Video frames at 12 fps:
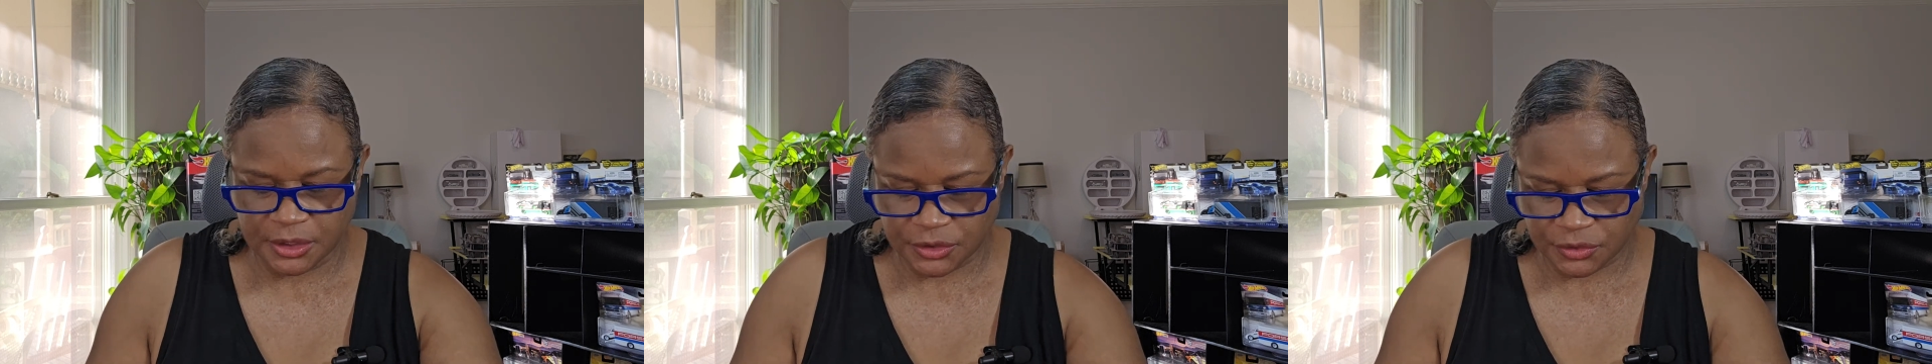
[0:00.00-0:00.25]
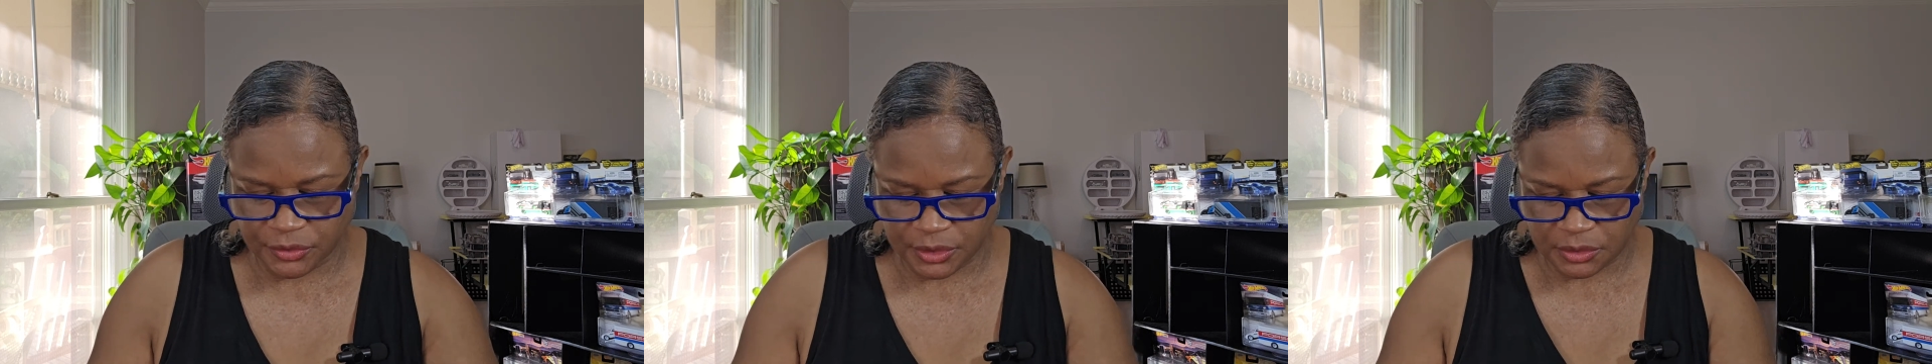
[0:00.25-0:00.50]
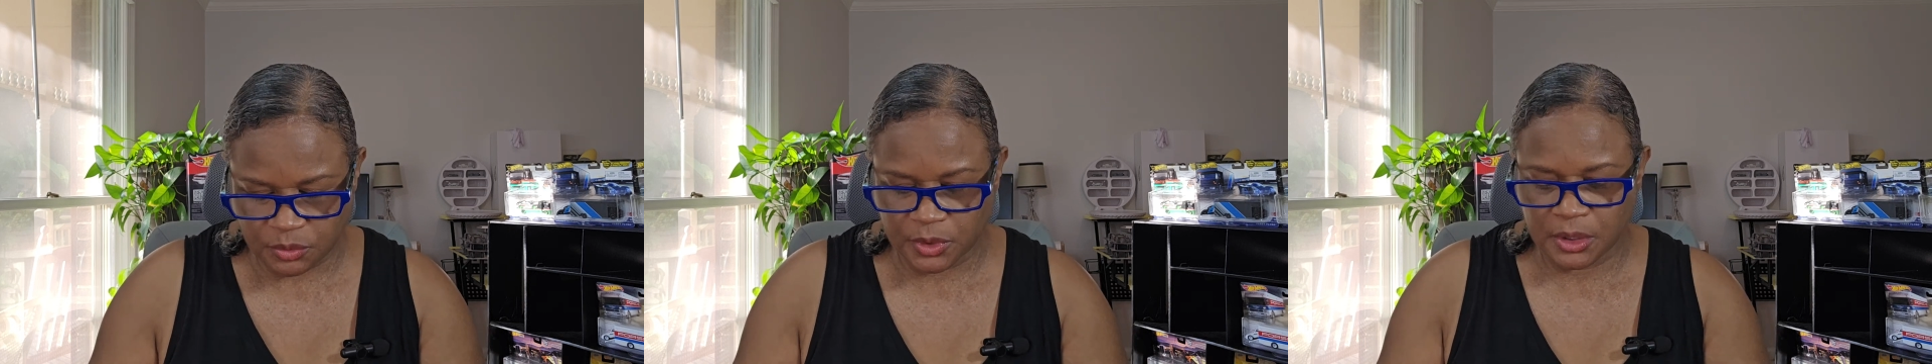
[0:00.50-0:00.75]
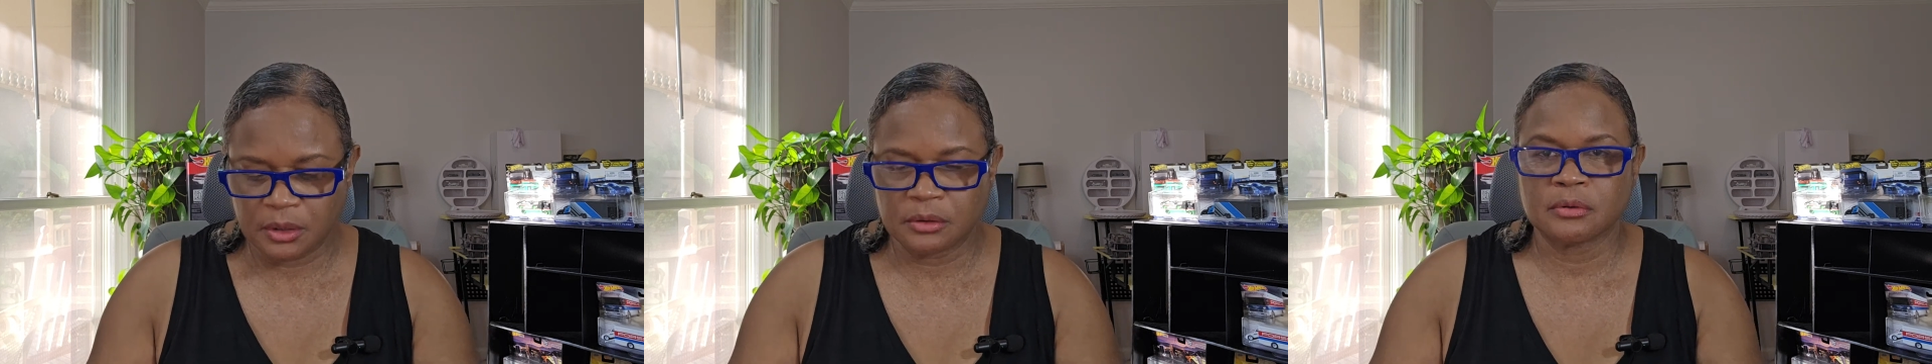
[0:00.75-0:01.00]
history as
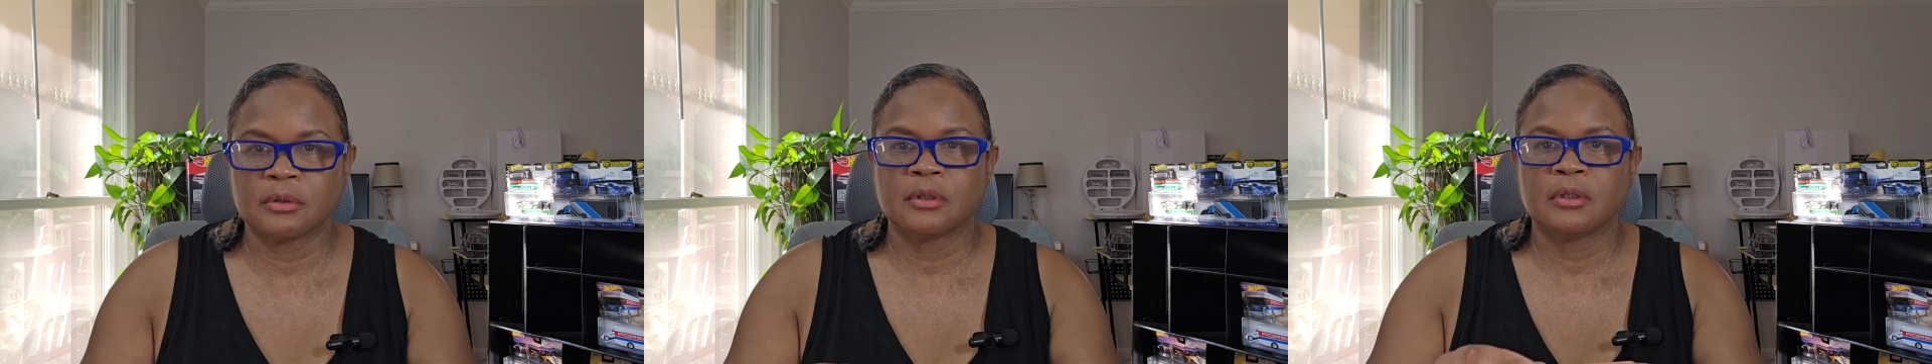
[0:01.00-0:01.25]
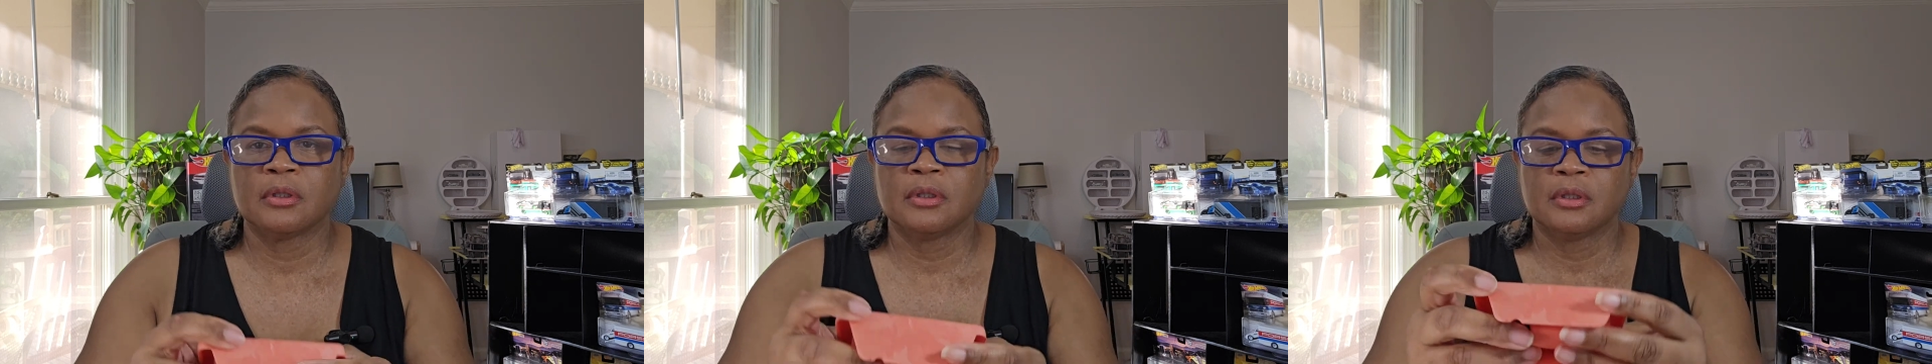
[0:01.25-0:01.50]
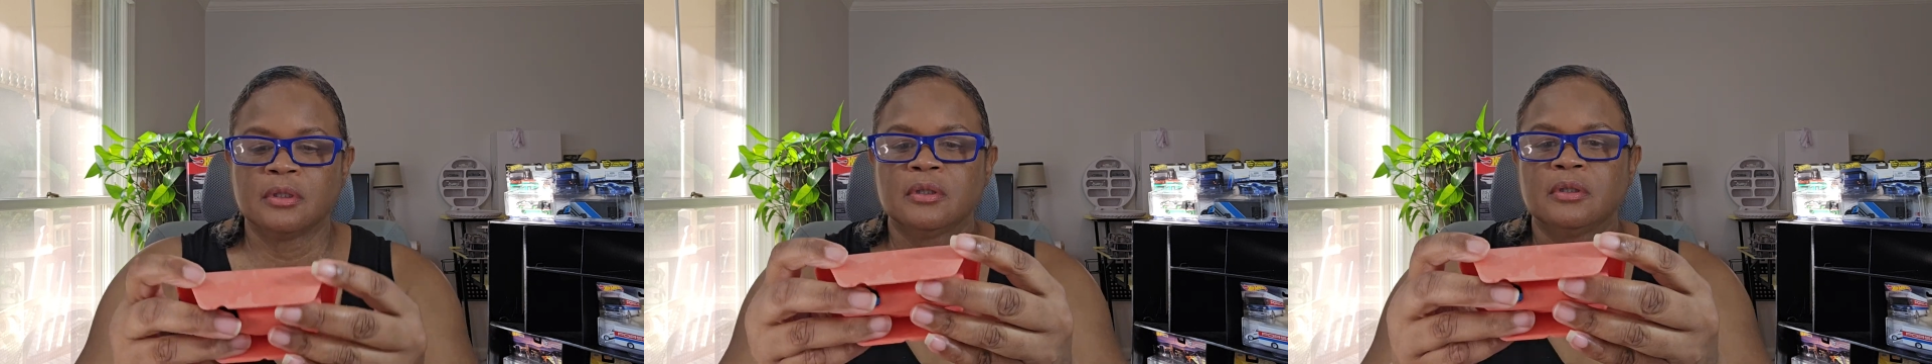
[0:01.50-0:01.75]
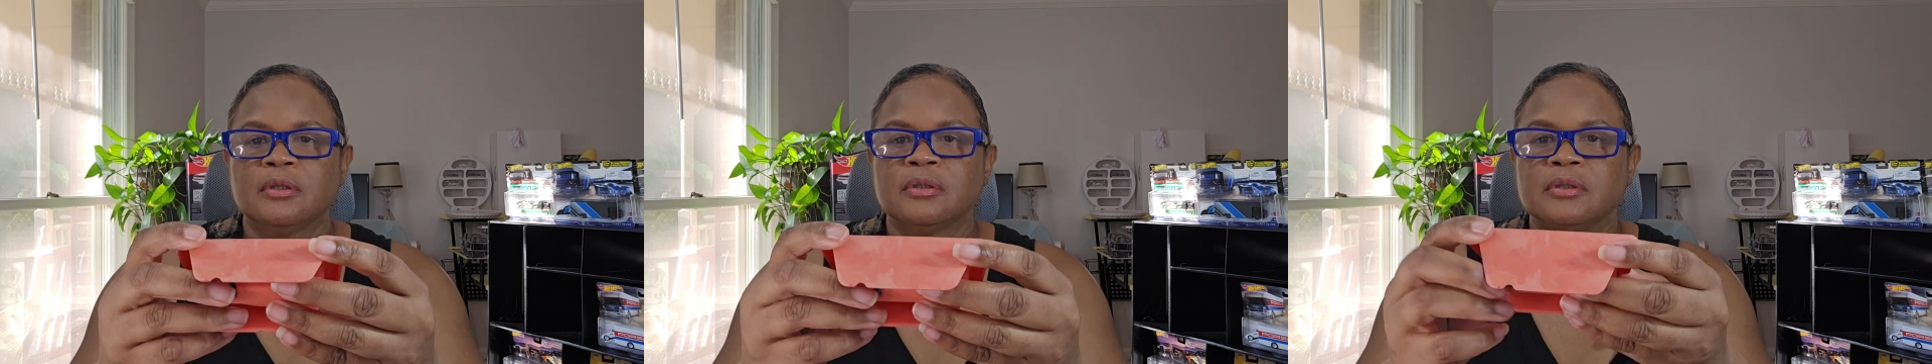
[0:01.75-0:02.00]
well.
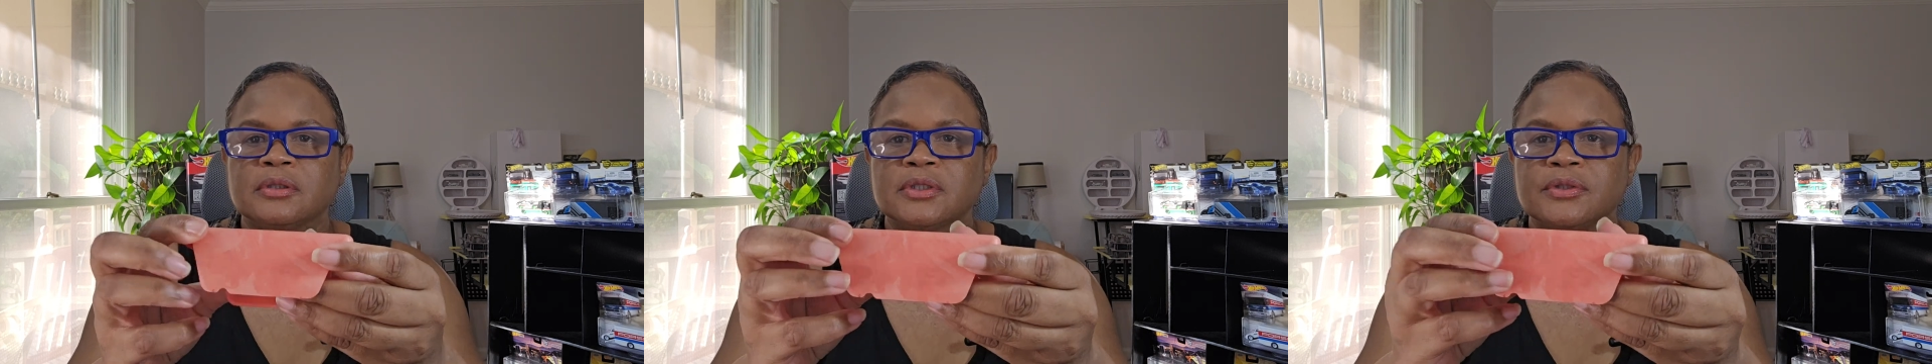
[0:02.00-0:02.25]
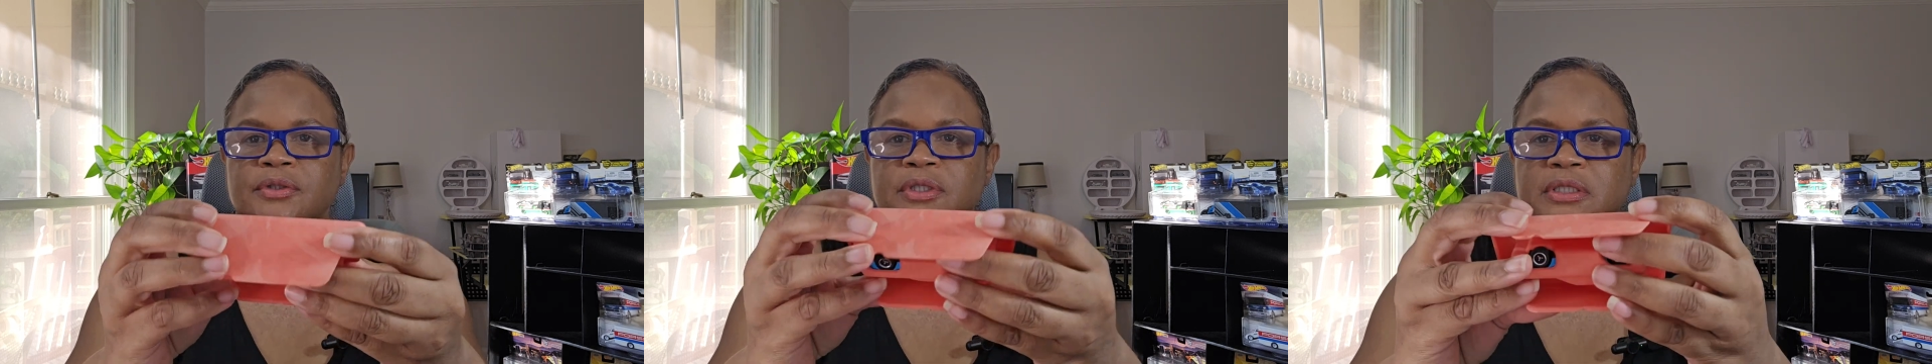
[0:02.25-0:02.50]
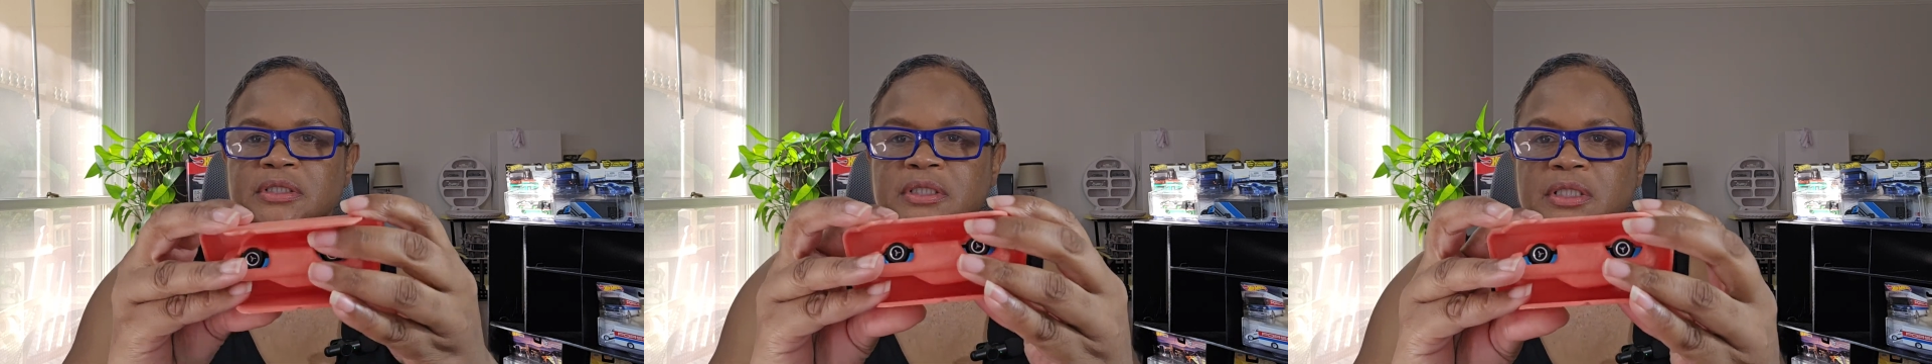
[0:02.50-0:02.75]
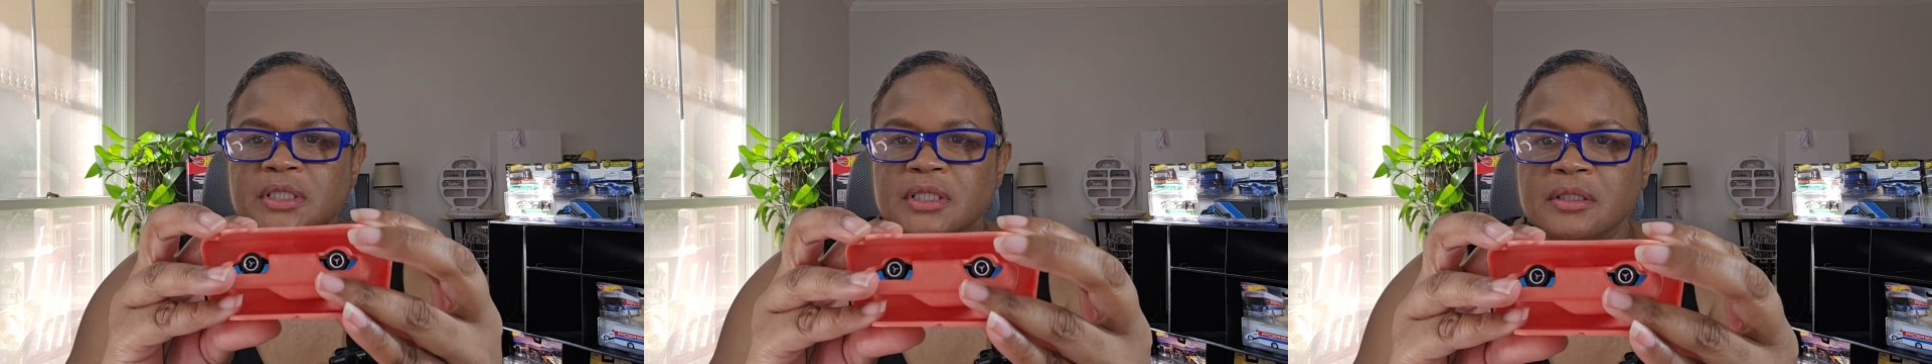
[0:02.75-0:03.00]
So you can
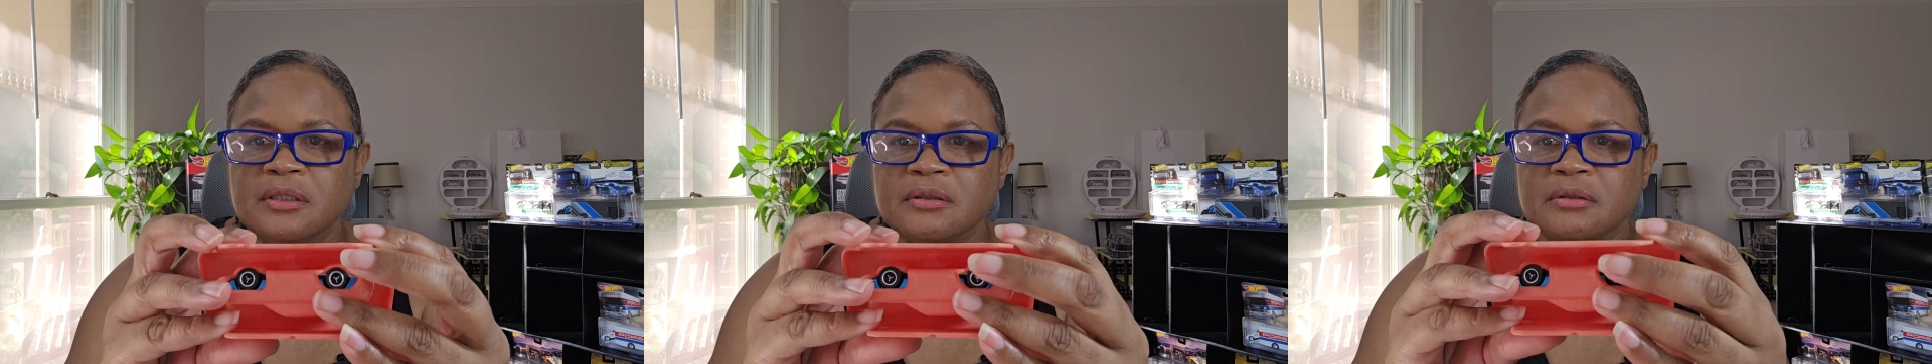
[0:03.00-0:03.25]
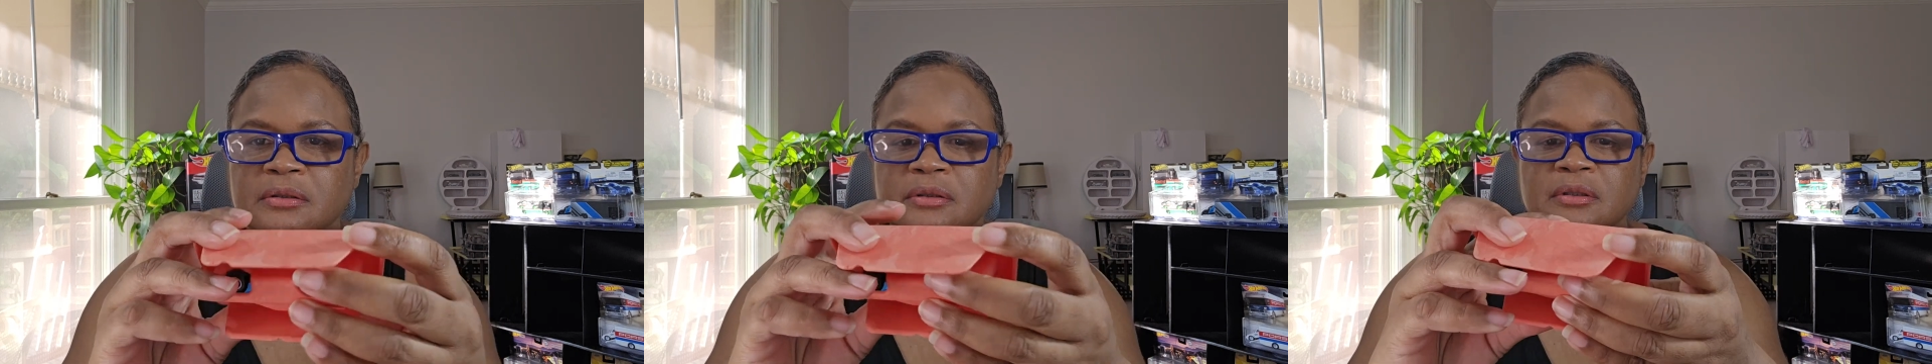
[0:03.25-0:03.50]
see,